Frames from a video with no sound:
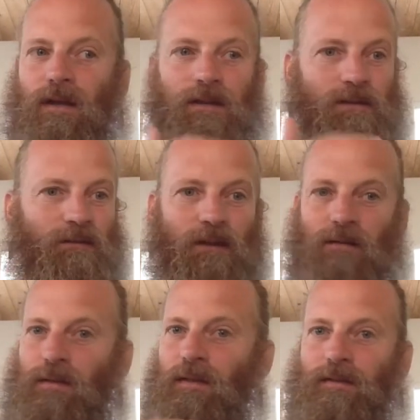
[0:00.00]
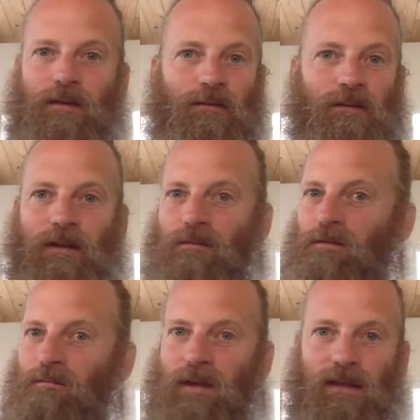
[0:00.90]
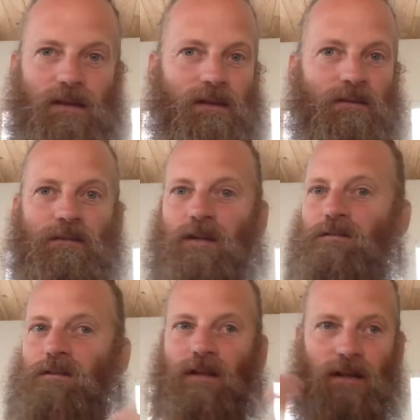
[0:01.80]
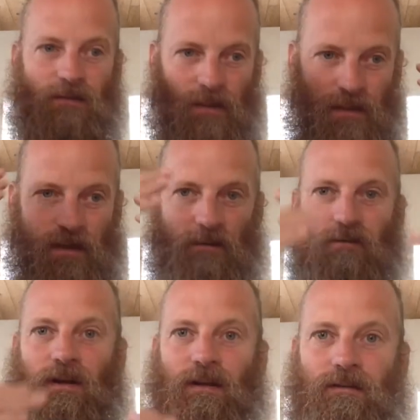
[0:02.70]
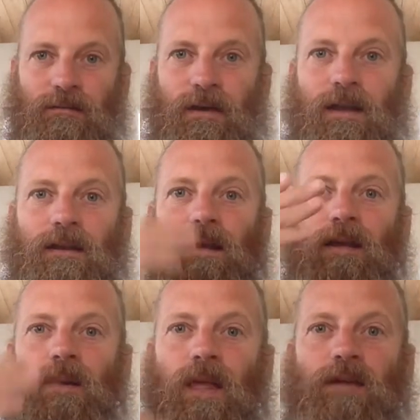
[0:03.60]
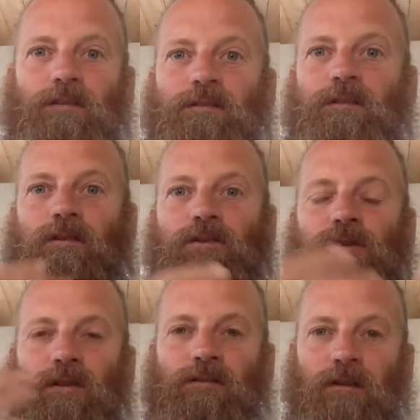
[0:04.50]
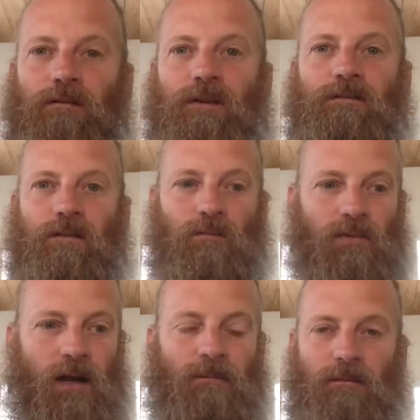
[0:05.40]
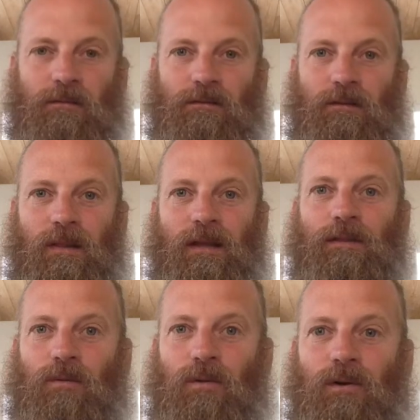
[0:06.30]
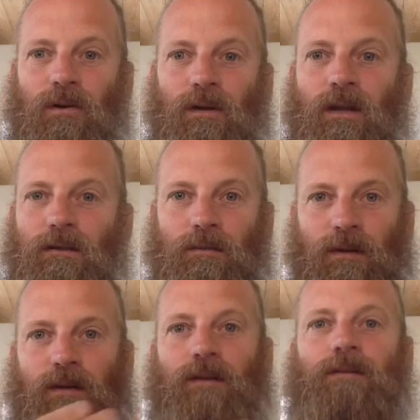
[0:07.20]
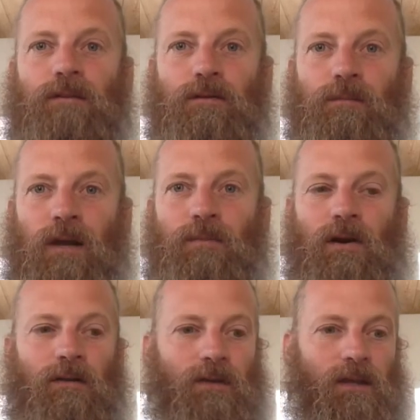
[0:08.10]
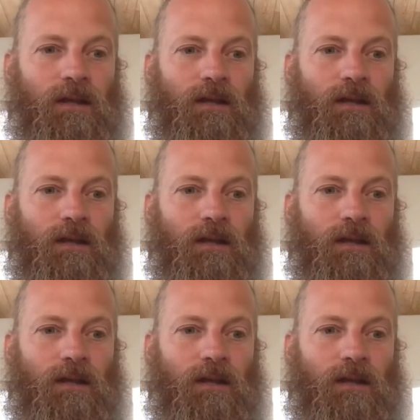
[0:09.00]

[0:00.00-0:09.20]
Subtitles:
Just everything that they were saying wasn't making sense, and everything that I was trying to find as a solution to start fixing problems in the world, to do my part of it,